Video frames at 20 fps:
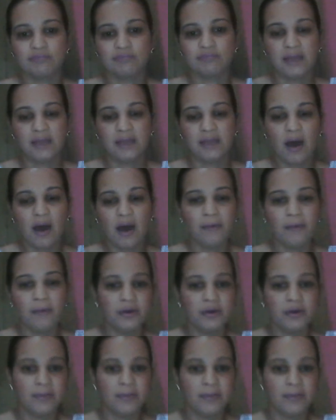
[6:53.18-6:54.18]
Homework
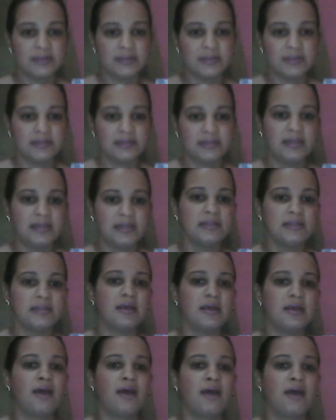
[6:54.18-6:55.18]
number 6,
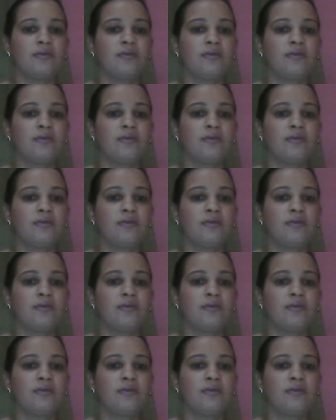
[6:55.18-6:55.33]
and